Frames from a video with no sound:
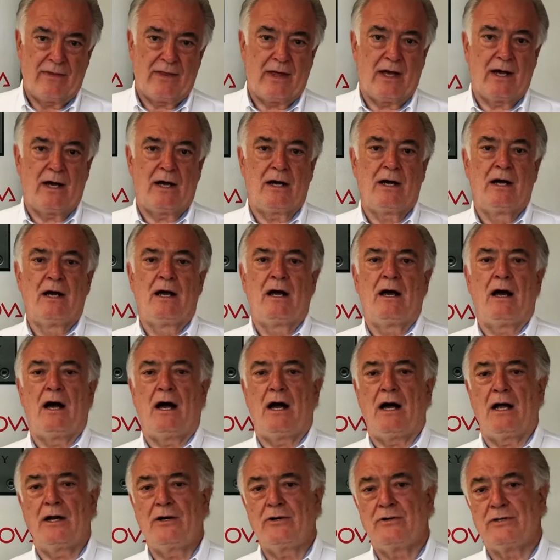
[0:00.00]
They are
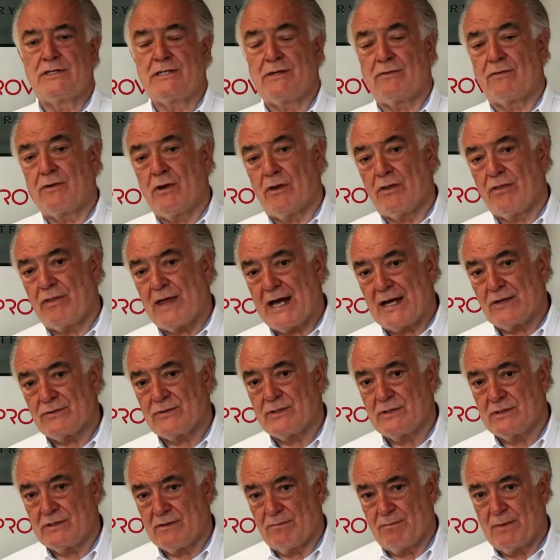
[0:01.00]
hundreds, if not
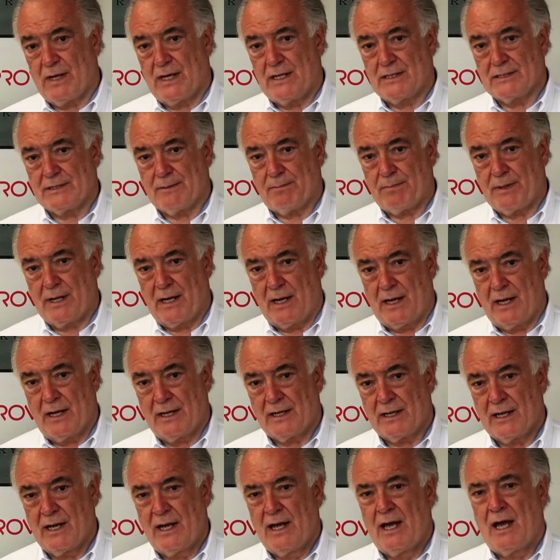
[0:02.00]
thousands of miles
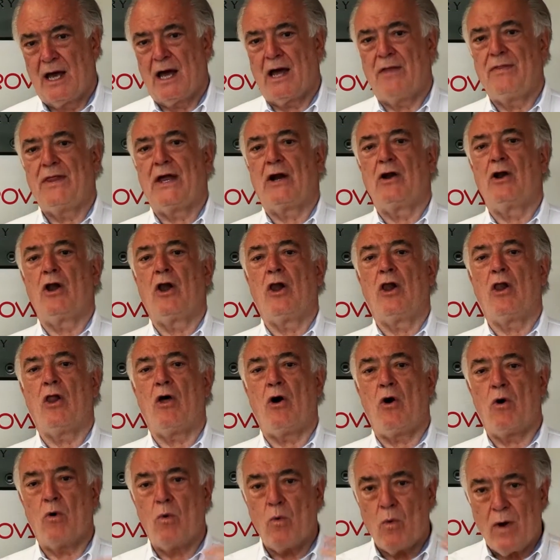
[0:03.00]
apart, and they're a
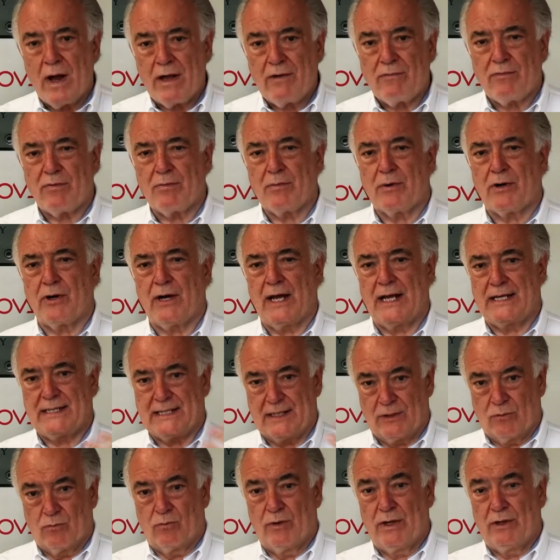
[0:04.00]
long way from
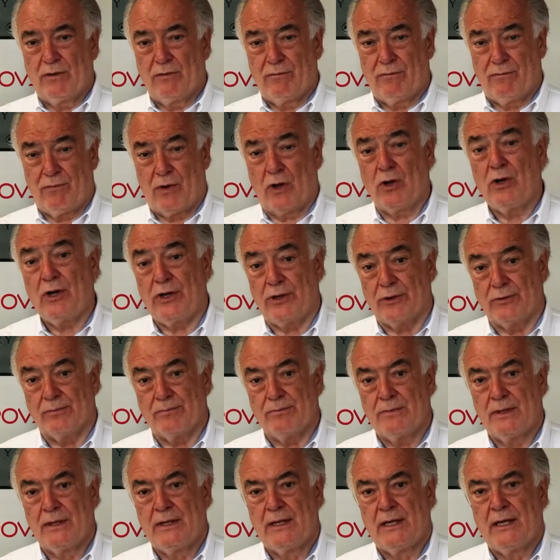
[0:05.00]
creating real
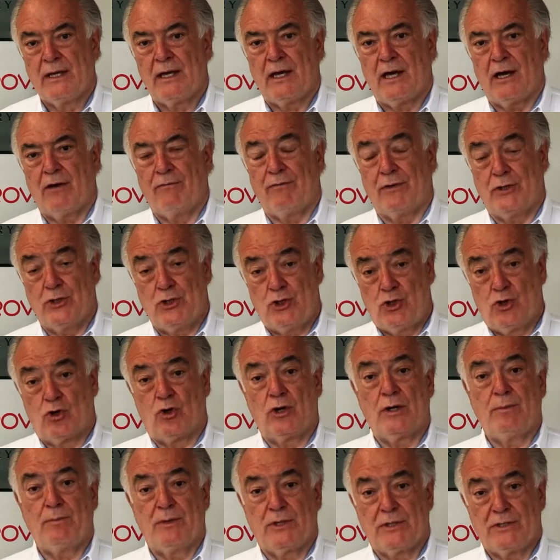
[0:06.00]
volume of
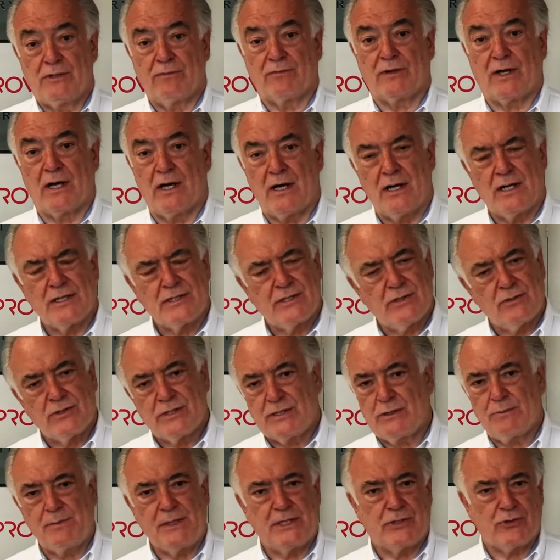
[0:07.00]
enjoyment of cars. There'll
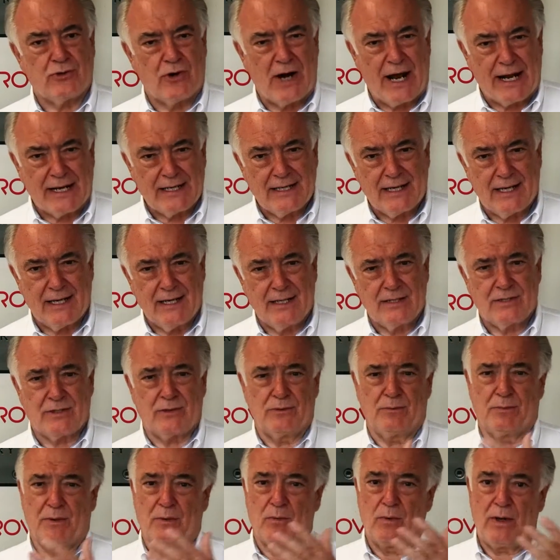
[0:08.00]
still be track days,
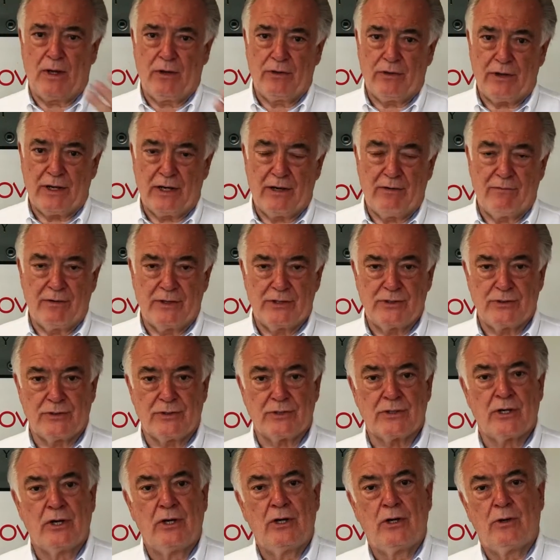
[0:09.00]
there'll be wealthy
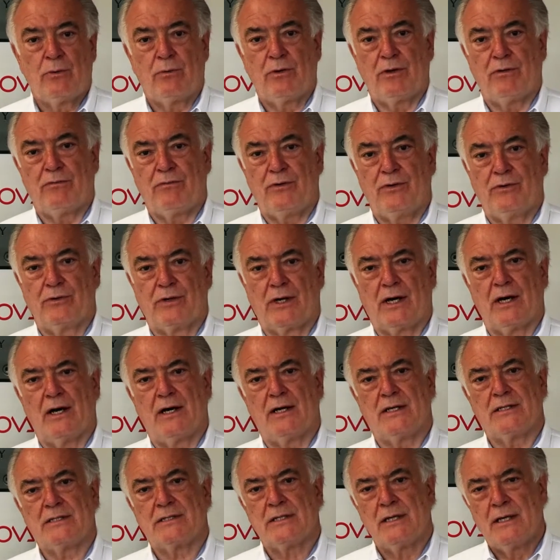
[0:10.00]
individuals with a few
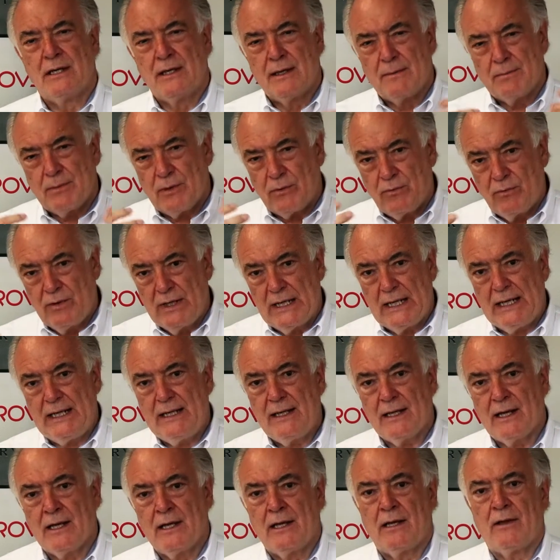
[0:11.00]
cars, but
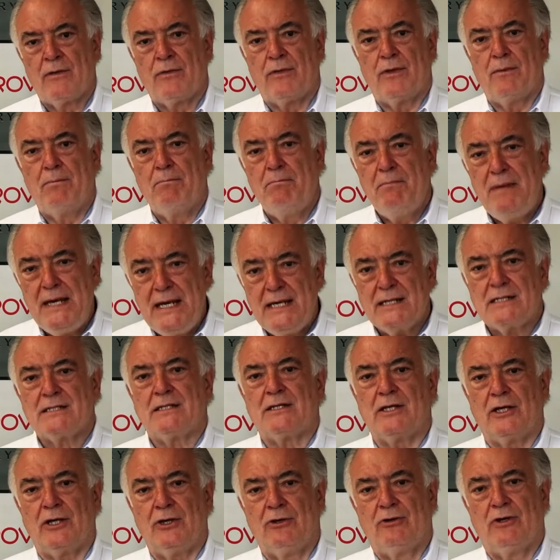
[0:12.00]
really the meat
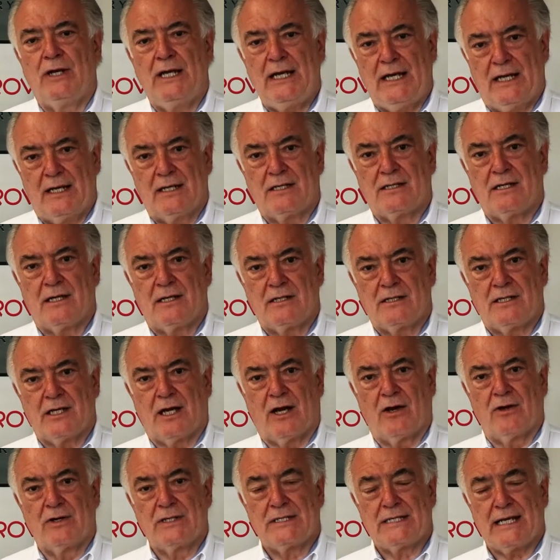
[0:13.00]
that you need to
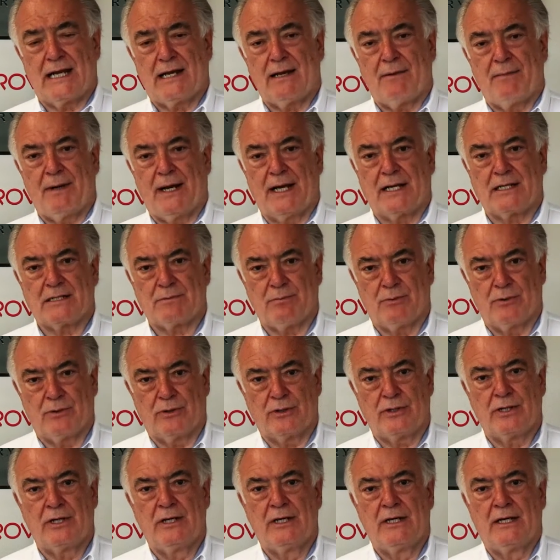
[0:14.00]
go and set up an export